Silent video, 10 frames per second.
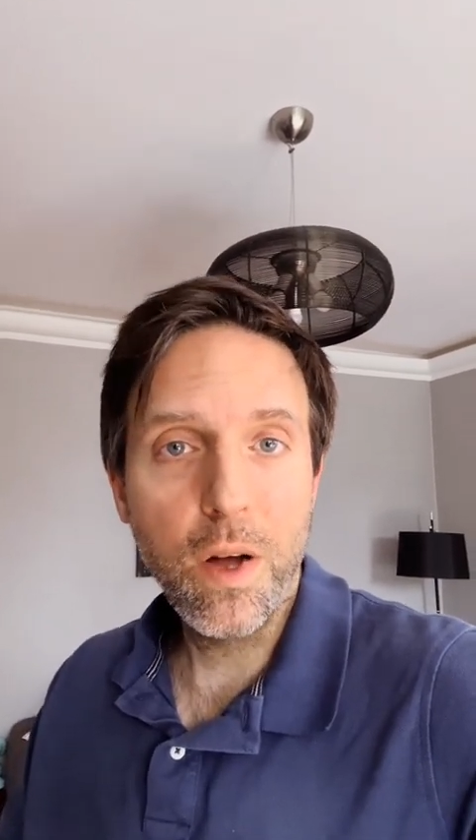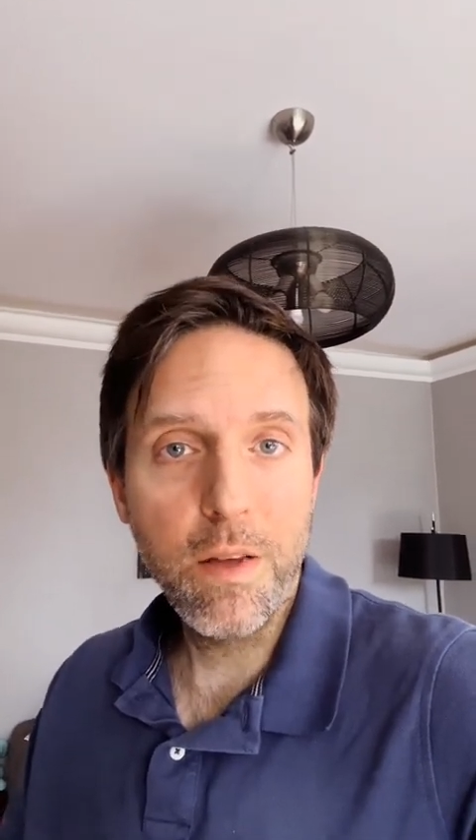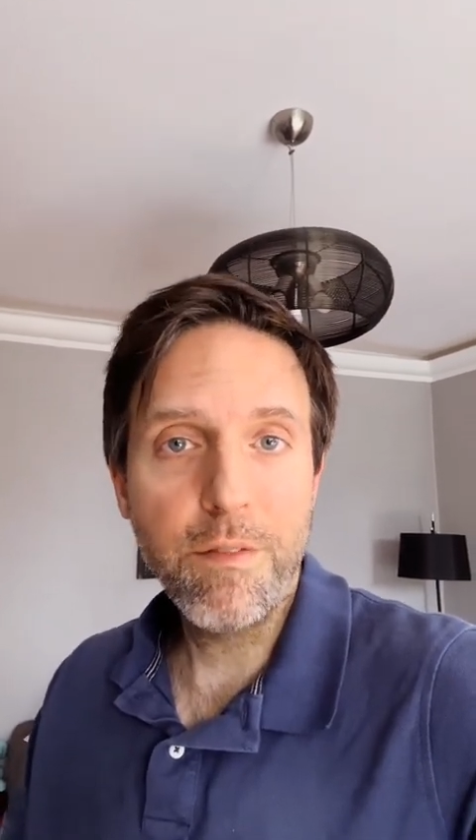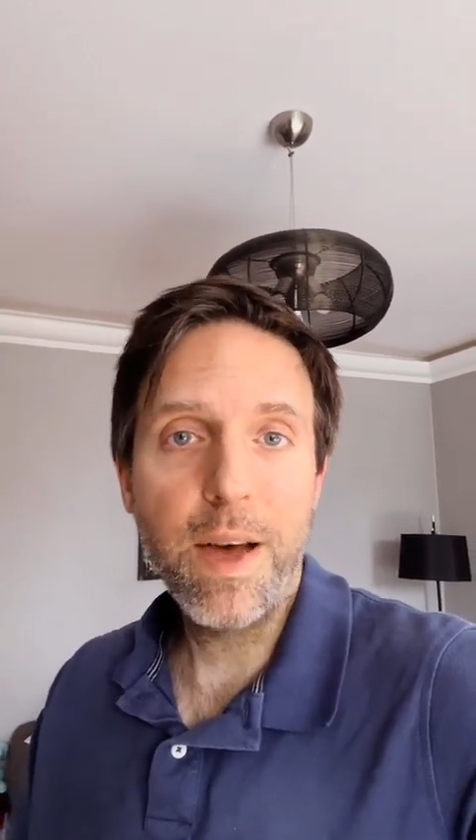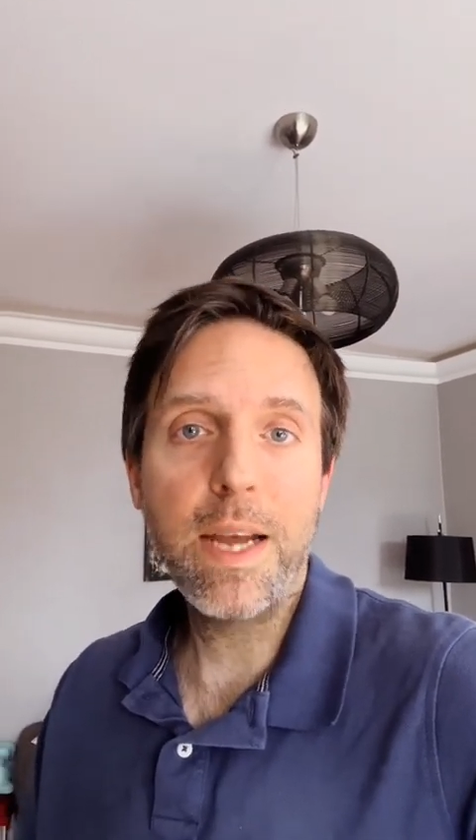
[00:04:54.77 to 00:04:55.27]

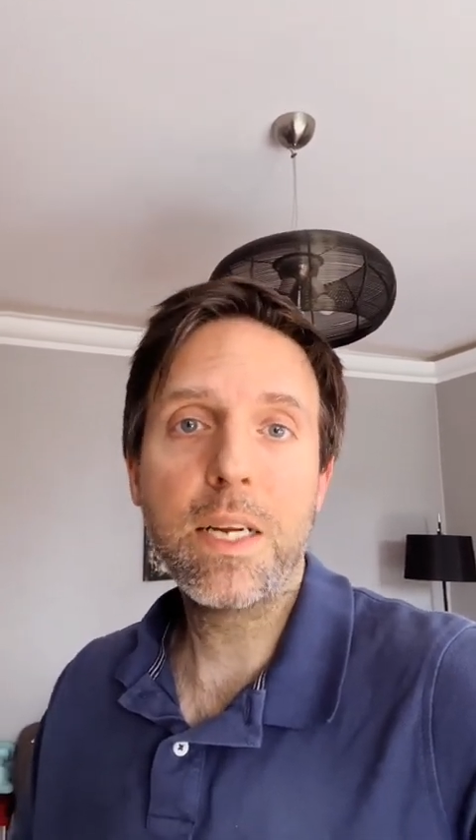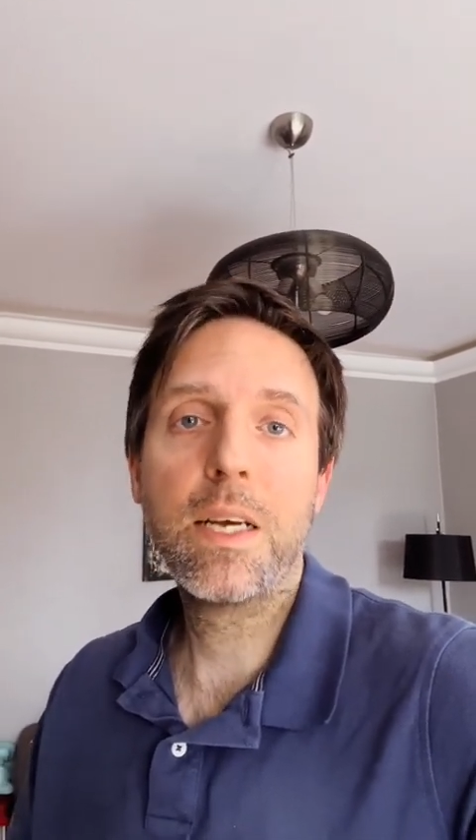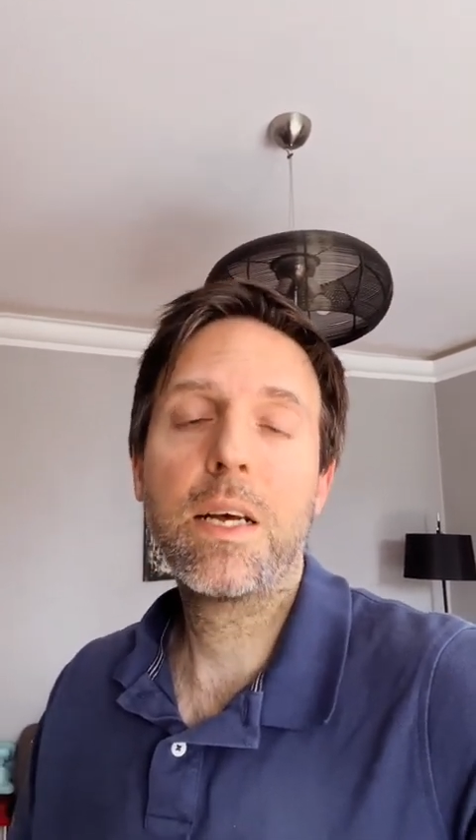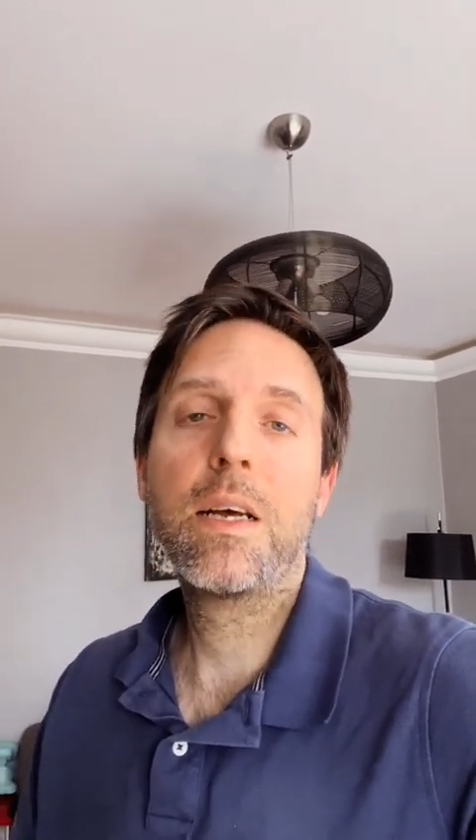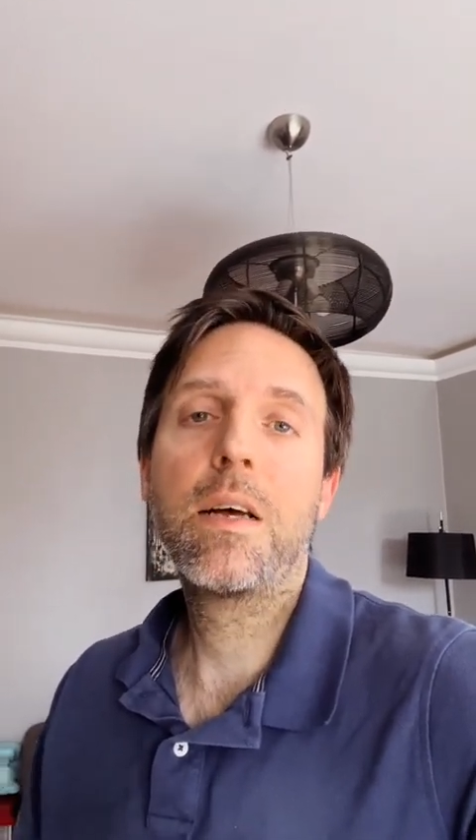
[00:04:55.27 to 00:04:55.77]
invade
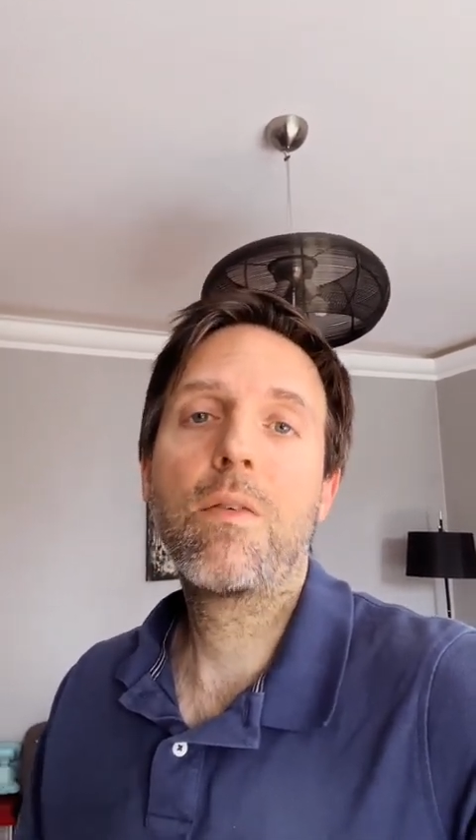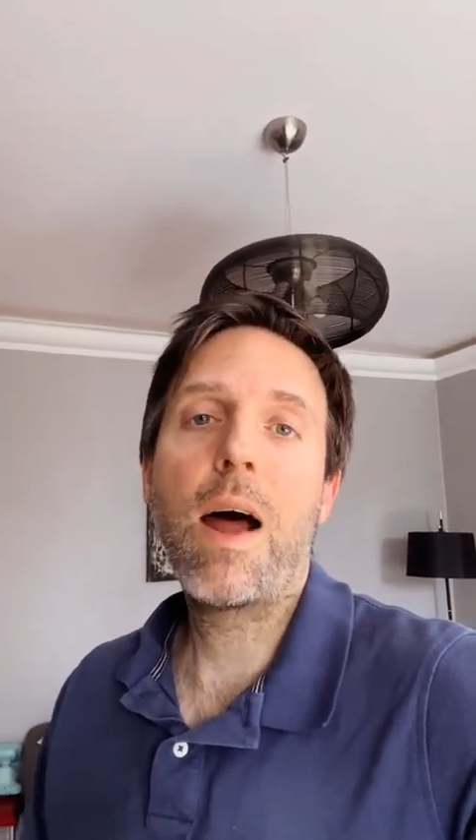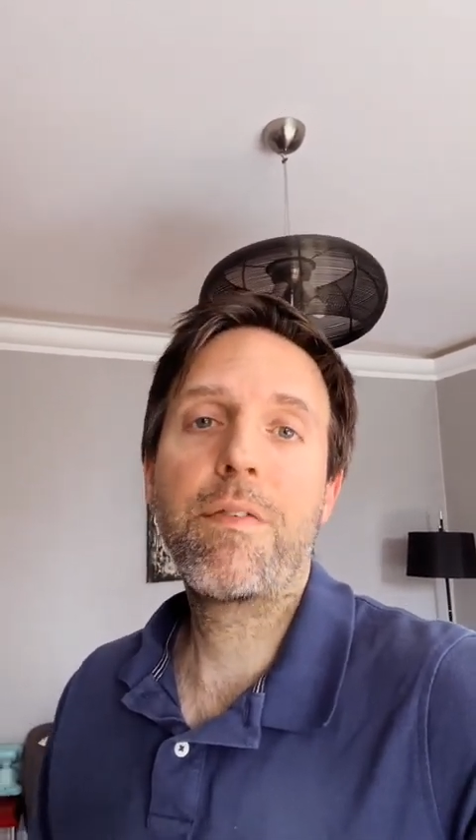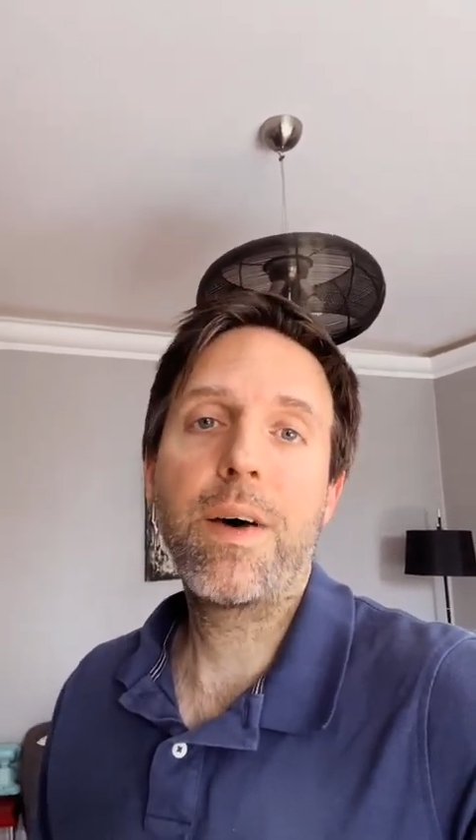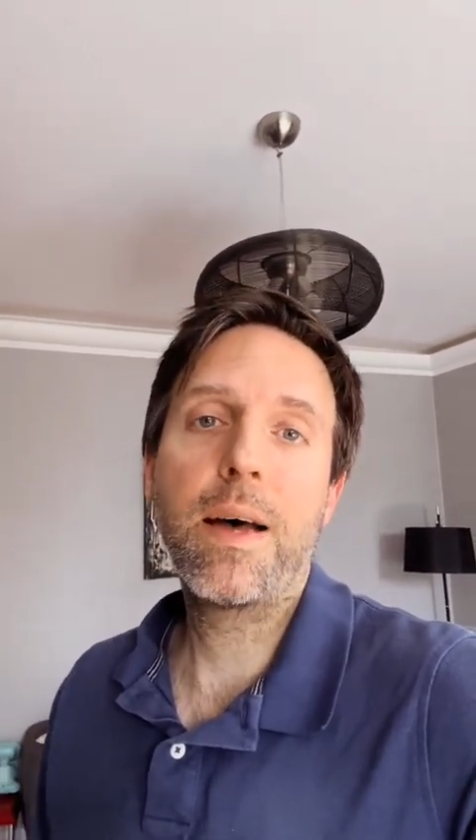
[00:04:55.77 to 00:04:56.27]

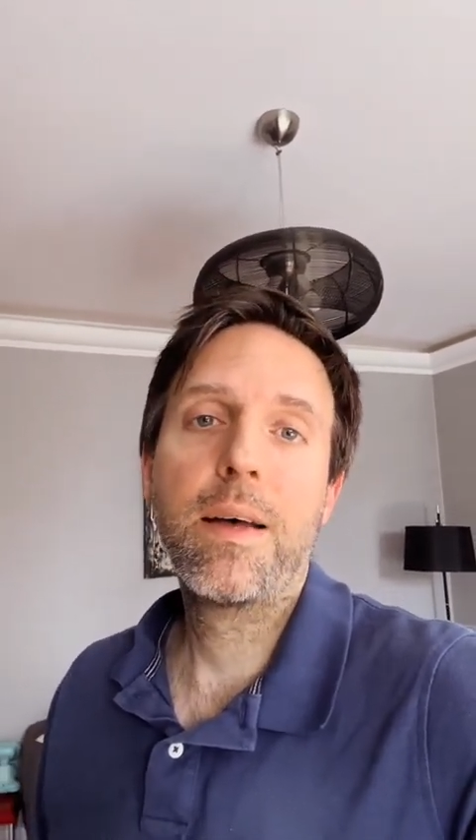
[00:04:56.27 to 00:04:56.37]
Rafah,